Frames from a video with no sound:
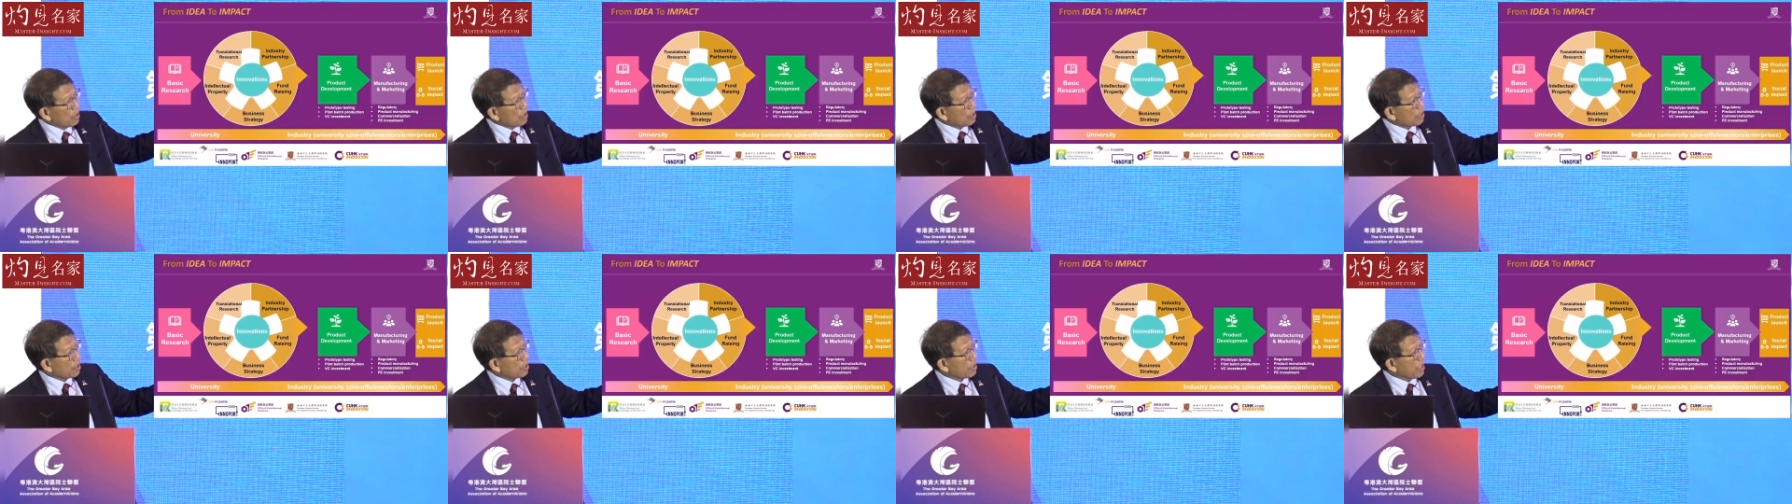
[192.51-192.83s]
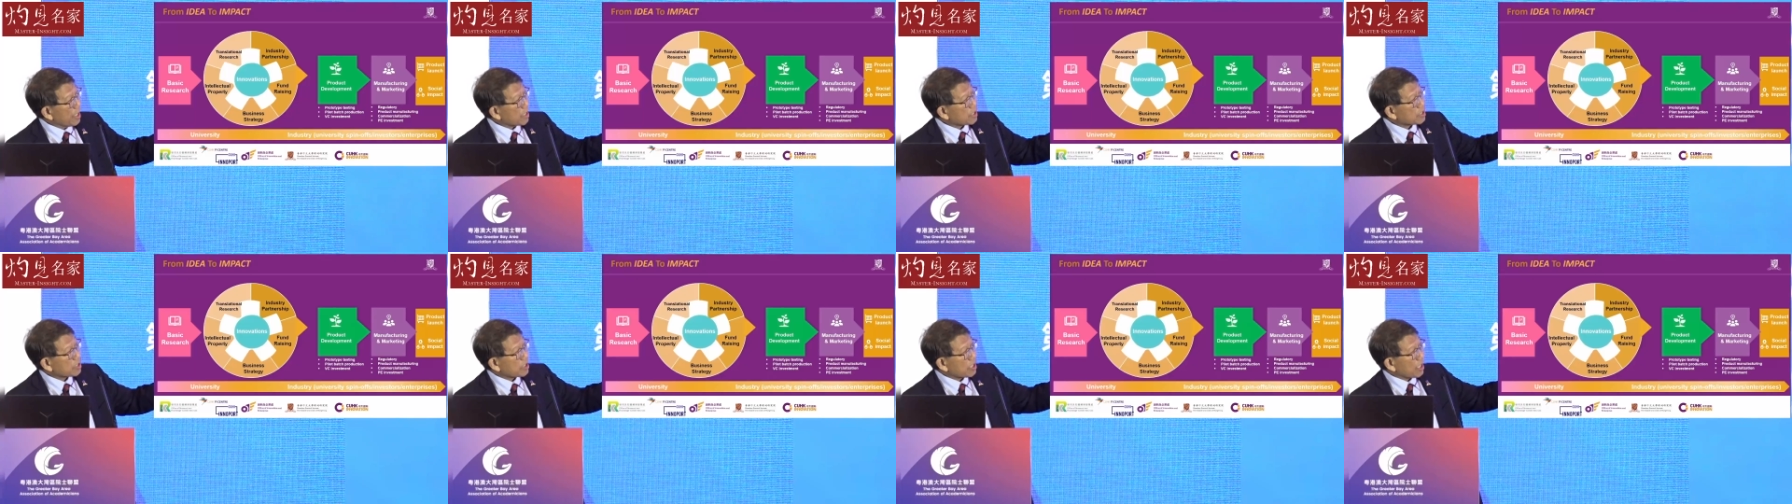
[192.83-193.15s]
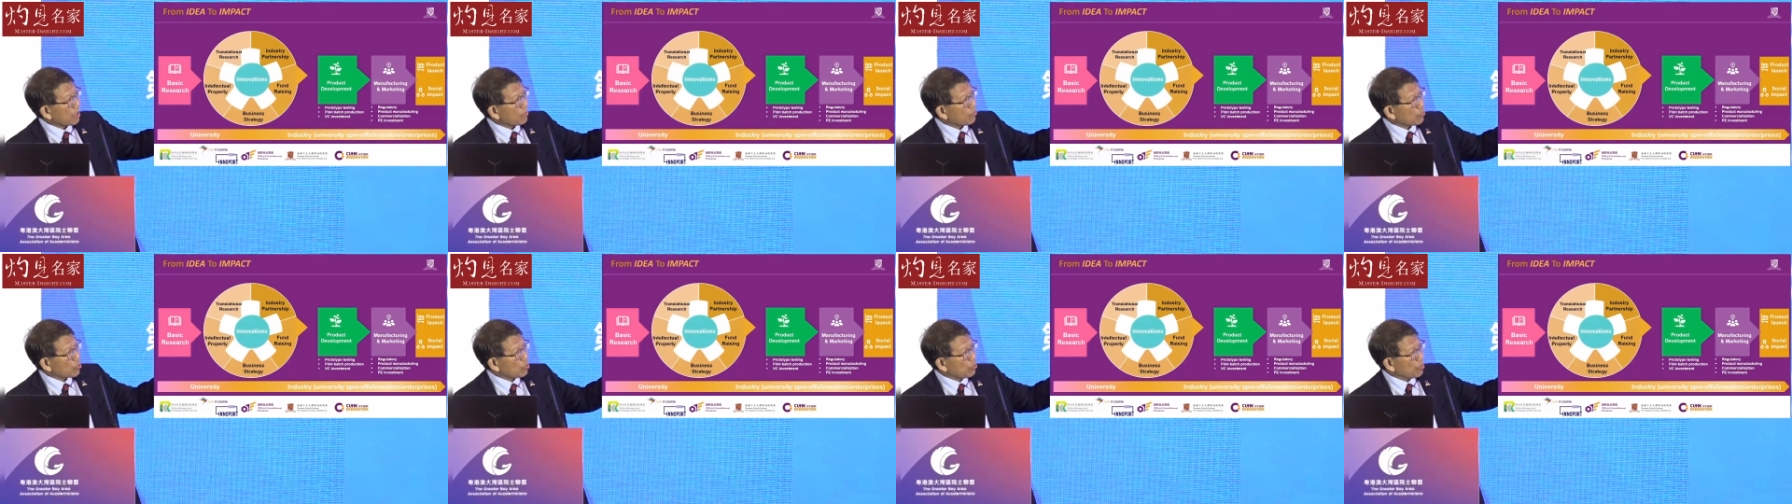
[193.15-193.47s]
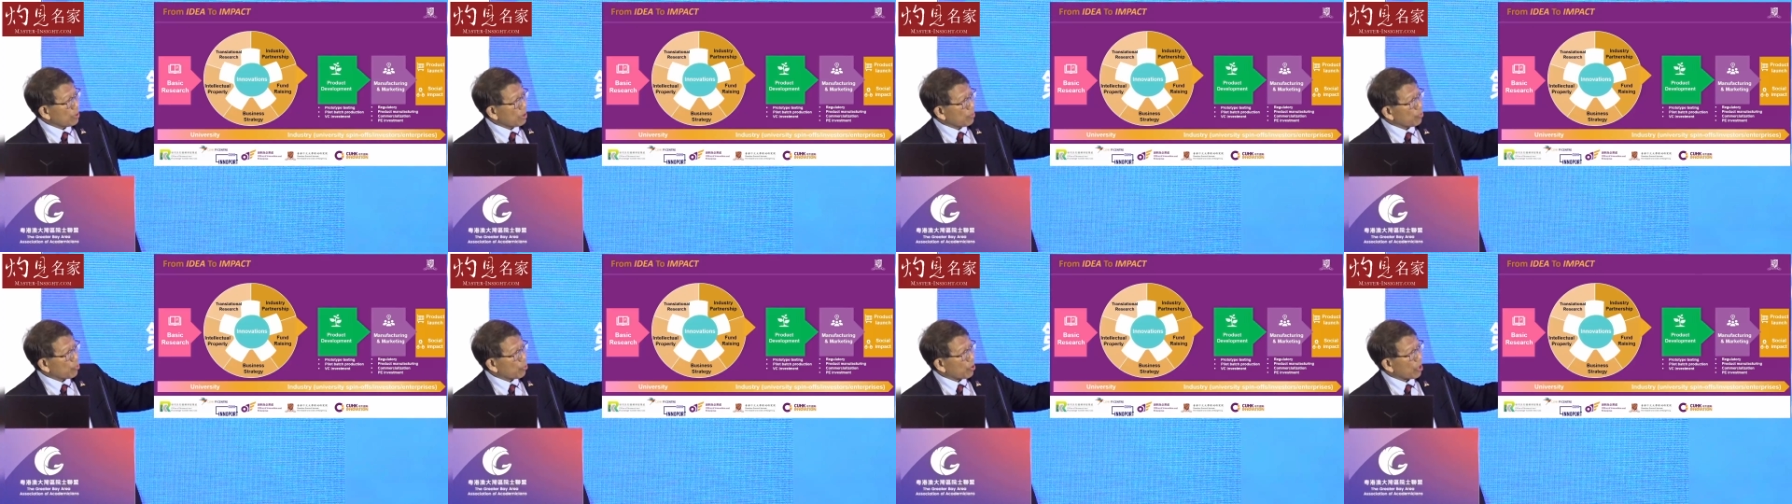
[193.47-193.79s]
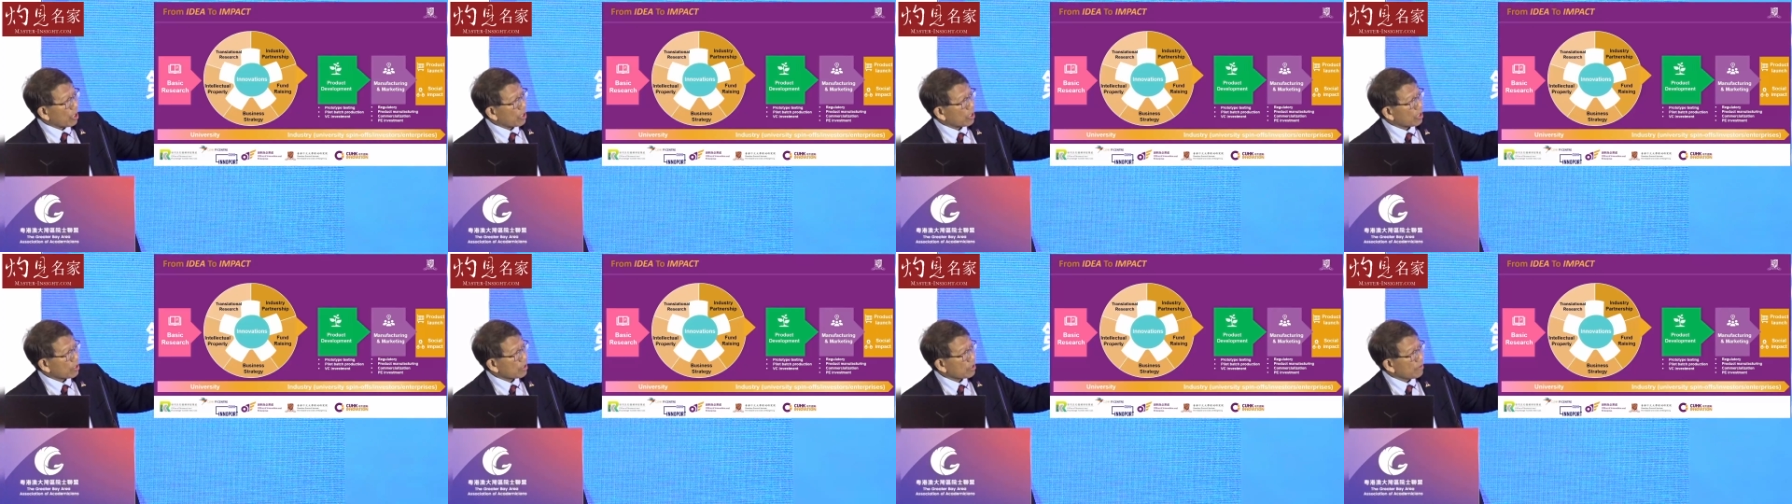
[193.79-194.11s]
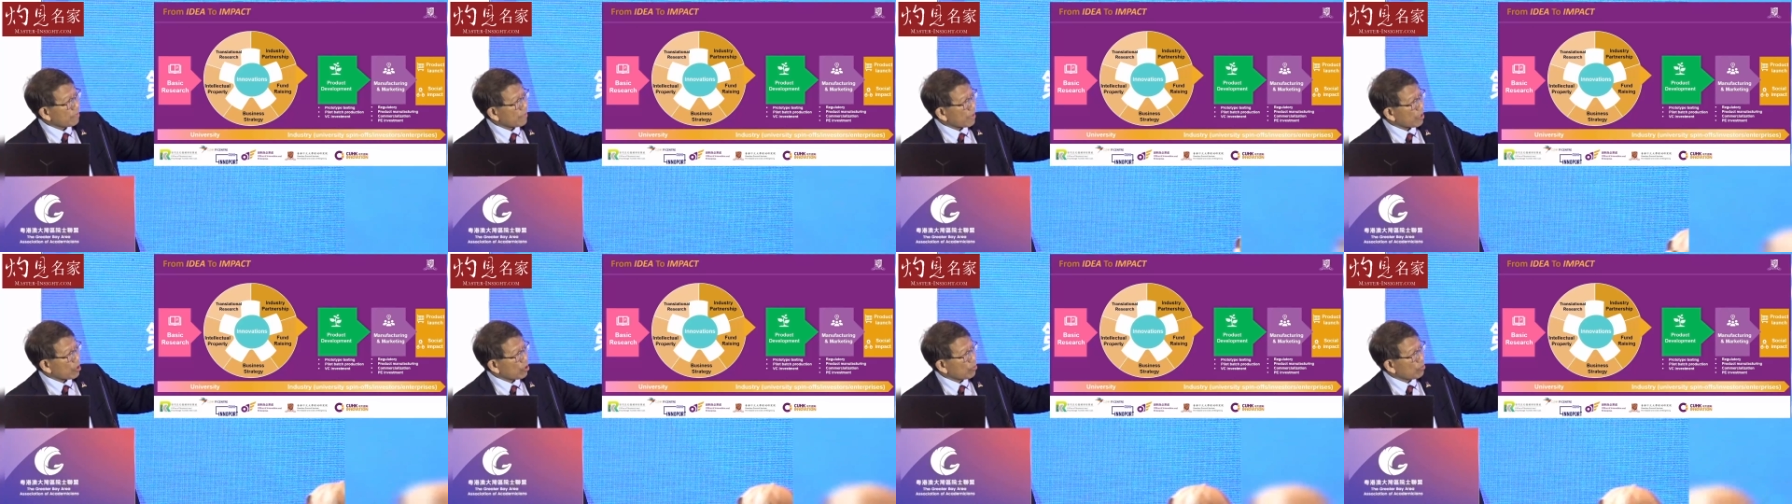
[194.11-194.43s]
The next step would be product
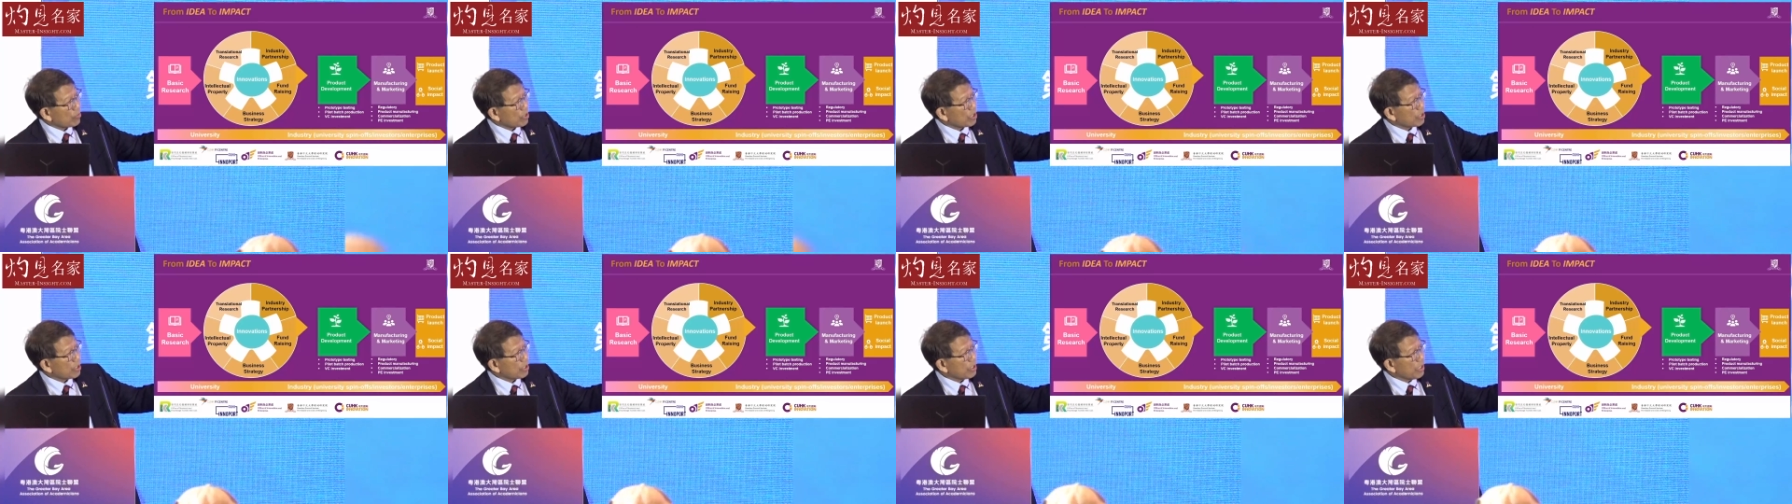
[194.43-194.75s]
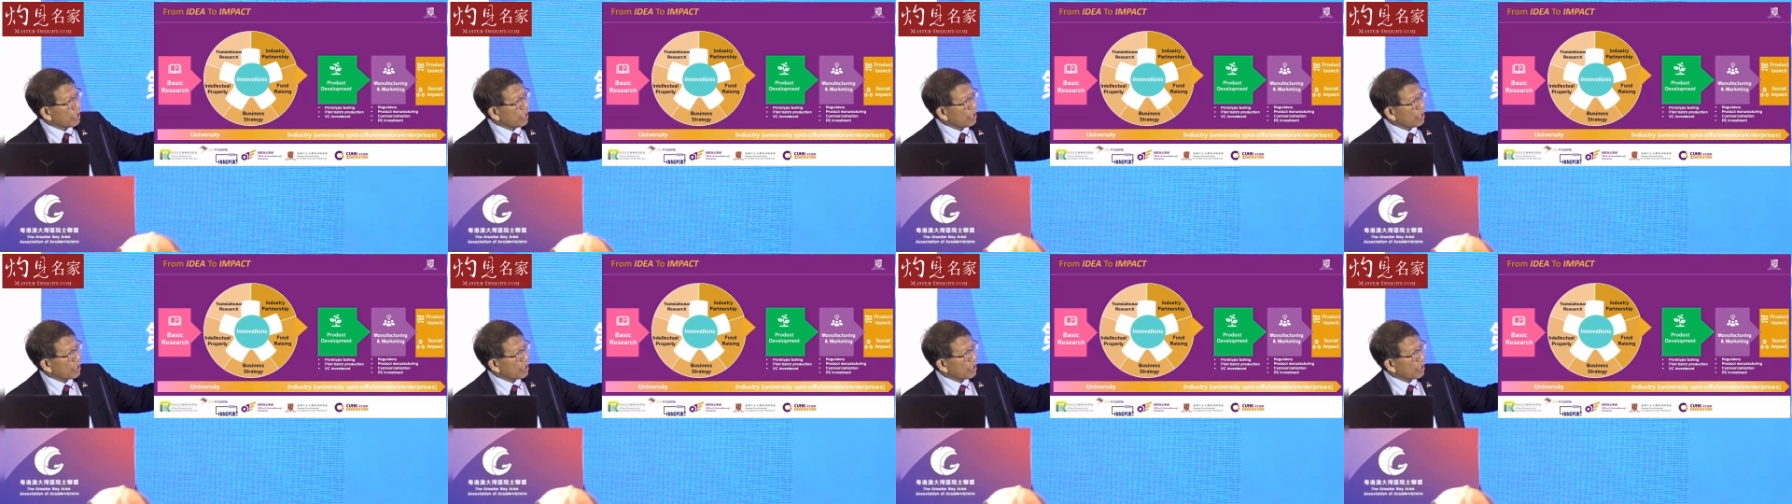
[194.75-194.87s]
development